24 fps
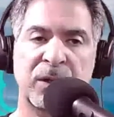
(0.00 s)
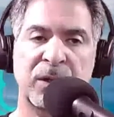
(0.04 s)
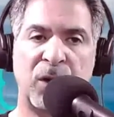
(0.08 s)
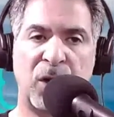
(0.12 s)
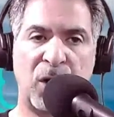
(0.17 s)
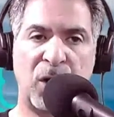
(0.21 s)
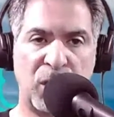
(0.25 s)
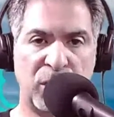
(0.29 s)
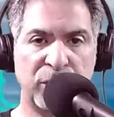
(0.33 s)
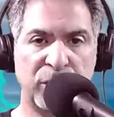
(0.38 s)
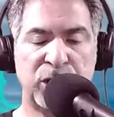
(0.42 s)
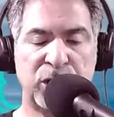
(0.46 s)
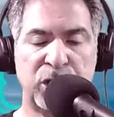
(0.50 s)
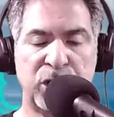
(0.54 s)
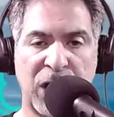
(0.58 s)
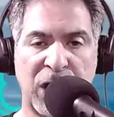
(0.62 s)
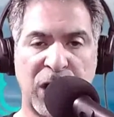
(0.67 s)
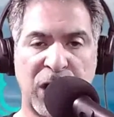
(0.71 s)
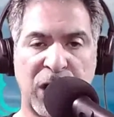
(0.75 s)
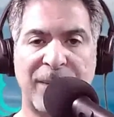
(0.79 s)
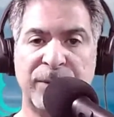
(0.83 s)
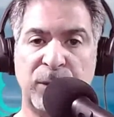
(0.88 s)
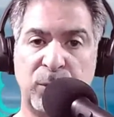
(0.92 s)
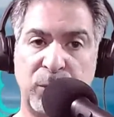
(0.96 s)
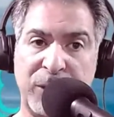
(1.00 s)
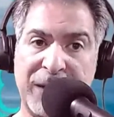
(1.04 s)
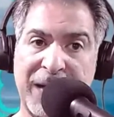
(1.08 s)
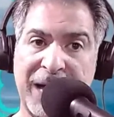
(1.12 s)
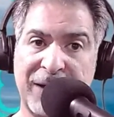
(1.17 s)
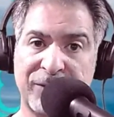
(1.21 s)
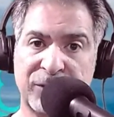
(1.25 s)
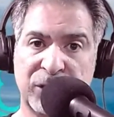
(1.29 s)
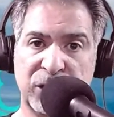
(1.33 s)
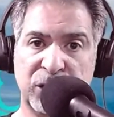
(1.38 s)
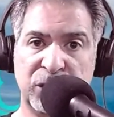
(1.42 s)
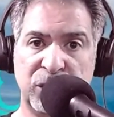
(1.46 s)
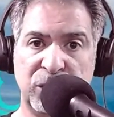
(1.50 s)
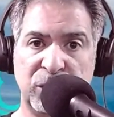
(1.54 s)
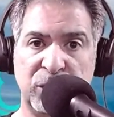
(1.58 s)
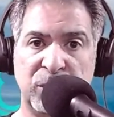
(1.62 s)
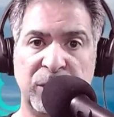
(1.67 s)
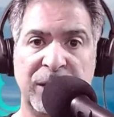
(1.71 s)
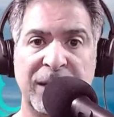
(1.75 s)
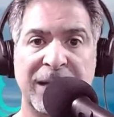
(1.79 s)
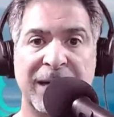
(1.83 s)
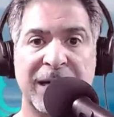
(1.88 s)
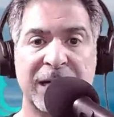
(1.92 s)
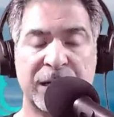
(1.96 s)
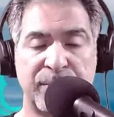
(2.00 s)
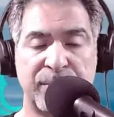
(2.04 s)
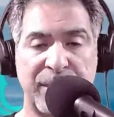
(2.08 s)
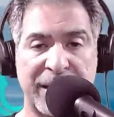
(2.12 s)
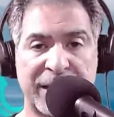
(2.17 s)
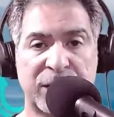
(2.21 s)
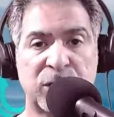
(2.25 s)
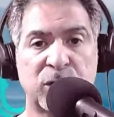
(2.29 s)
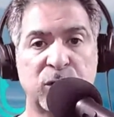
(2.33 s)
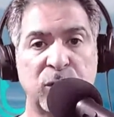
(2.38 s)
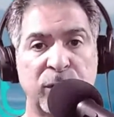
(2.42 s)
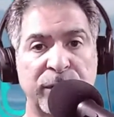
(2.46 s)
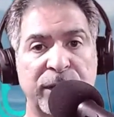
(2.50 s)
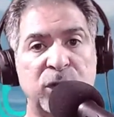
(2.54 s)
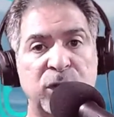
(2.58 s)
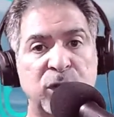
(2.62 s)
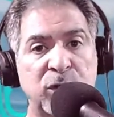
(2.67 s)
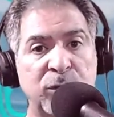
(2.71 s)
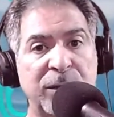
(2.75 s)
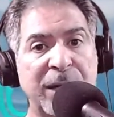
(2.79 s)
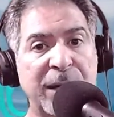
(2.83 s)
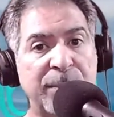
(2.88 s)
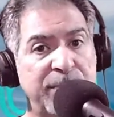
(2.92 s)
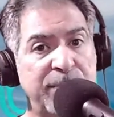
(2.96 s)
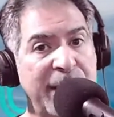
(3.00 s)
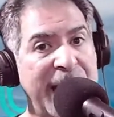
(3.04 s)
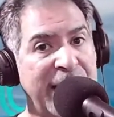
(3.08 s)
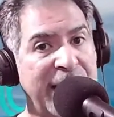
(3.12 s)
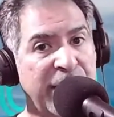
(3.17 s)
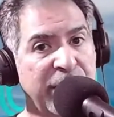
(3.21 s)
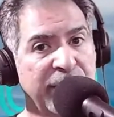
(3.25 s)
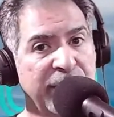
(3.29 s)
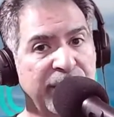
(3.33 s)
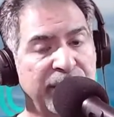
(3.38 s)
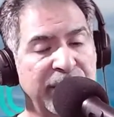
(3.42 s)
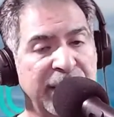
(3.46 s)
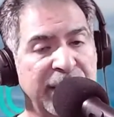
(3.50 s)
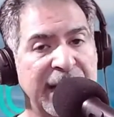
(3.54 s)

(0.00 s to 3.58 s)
All the job that we have to do is make sure that you get better.